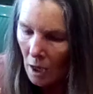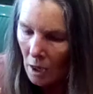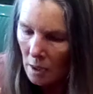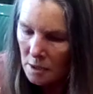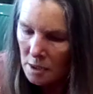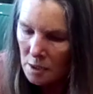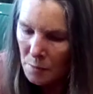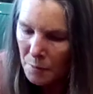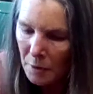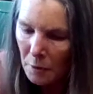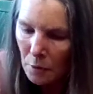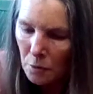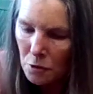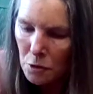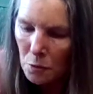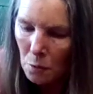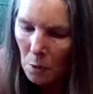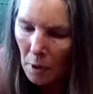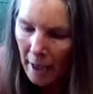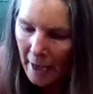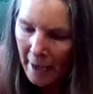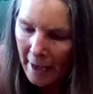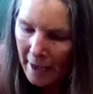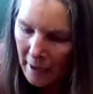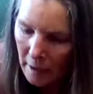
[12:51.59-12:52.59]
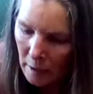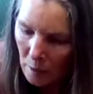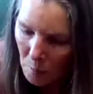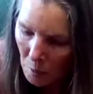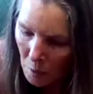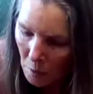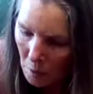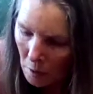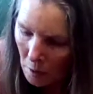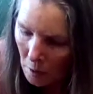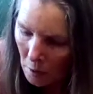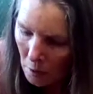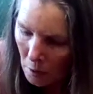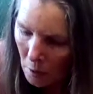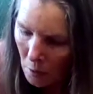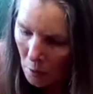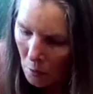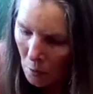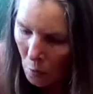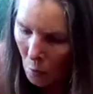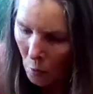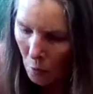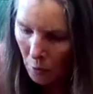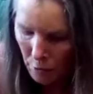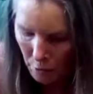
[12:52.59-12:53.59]
spiritual
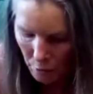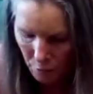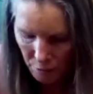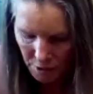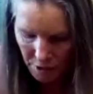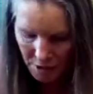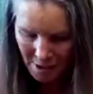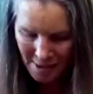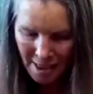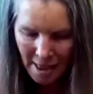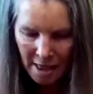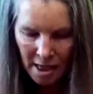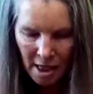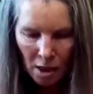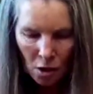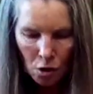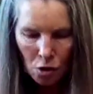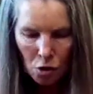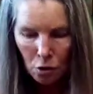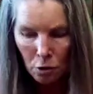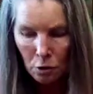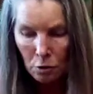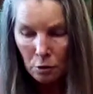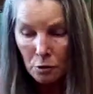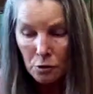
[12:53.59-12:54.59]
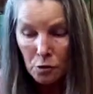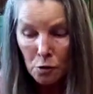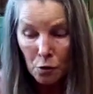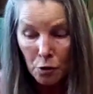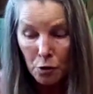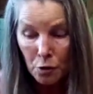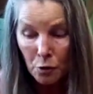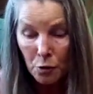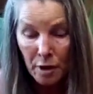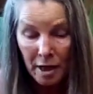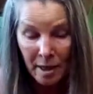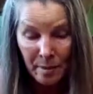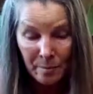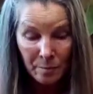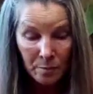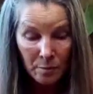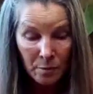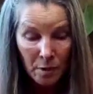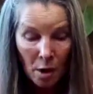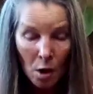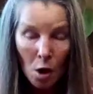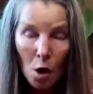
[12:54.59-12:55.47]
animal, or you're seeing turtles, or you can,